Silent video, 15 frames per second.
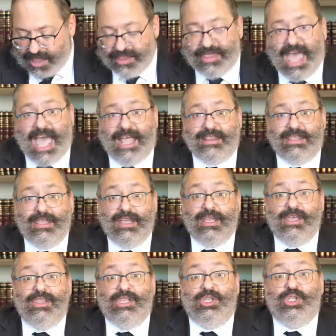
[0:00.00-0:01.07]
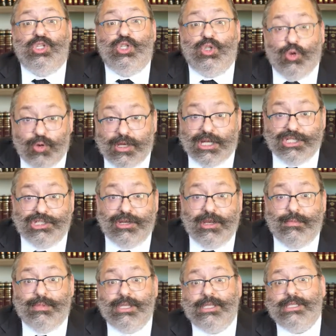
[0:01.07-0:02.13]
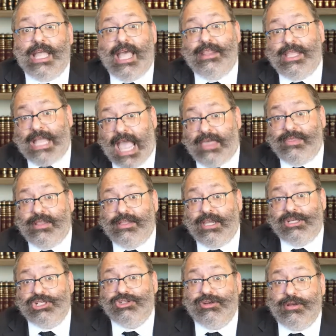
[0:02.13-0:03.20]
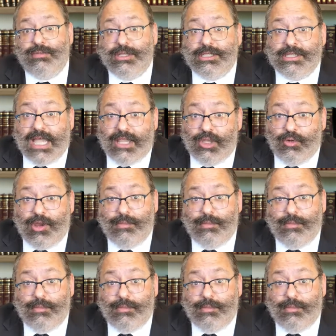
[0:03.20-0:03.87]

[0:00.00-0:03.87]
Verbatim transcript: that the student shouldn't be standing and the teacher shouldn't be standing,